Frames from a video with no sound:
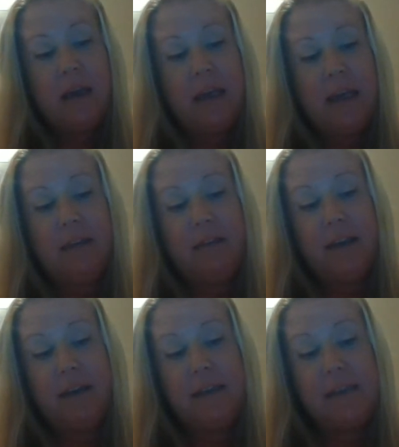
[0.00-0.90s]
He
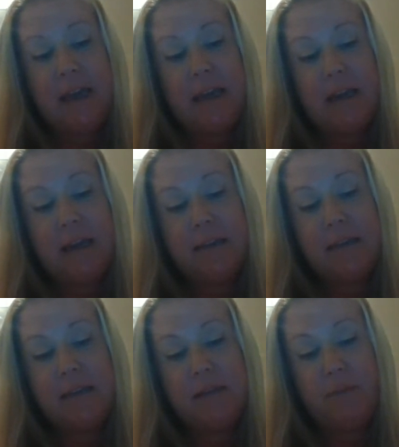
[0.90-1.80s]
leaned his head against
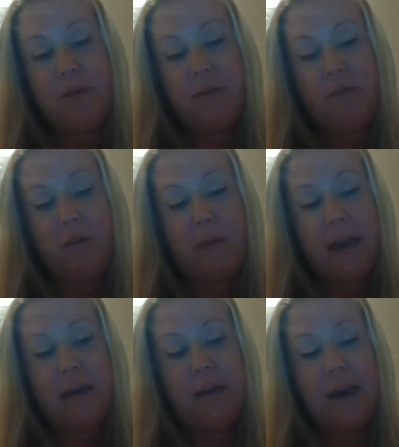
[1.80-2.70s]
the spool of
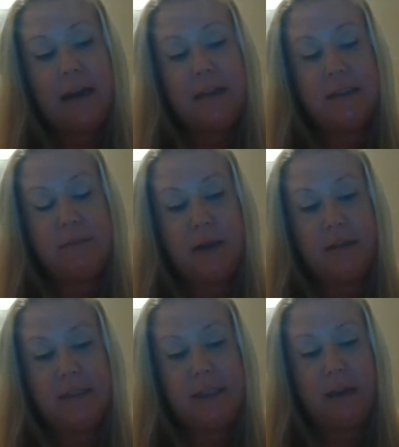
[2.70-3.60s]
thread, and he
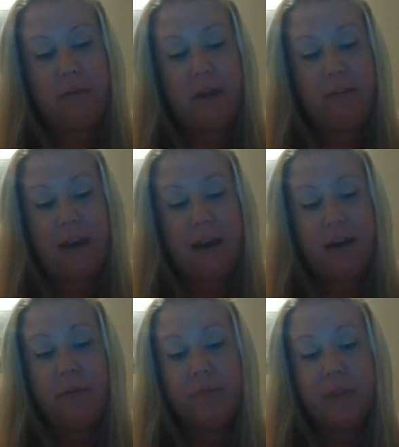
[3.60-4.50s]
smelled celery there,
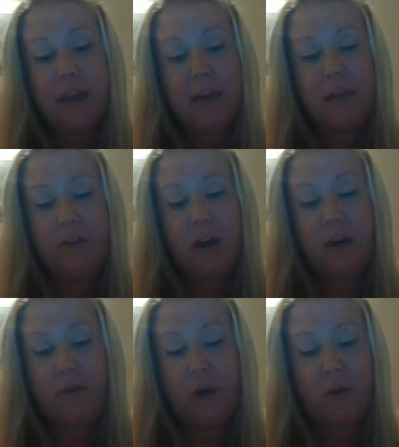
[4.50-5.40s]
and he thought
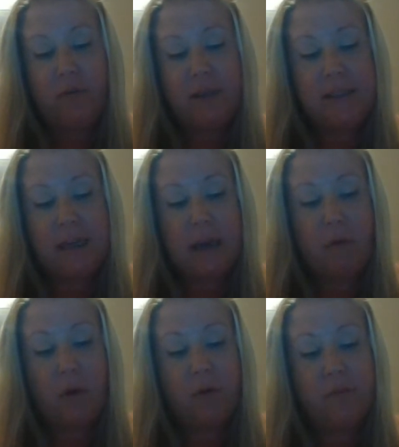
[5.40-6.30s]
of Hovis and how
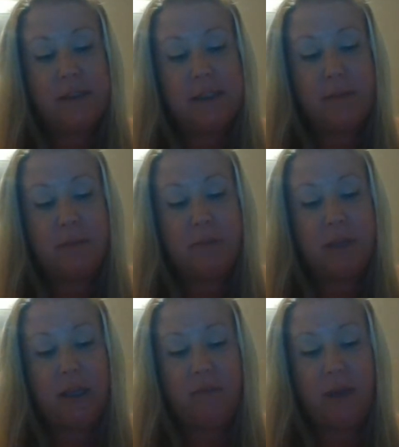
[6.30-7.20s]
Hovis seemed to
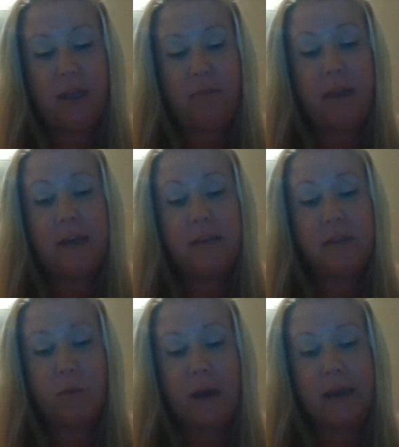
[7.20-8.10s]
believe in him and his
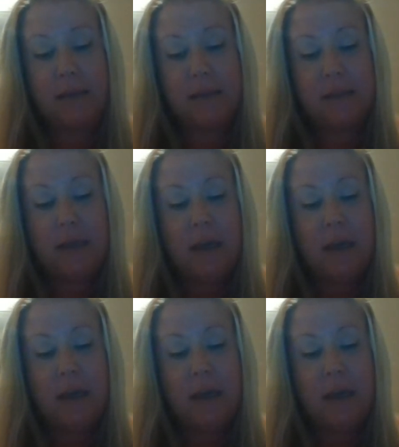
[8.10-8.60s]
quest.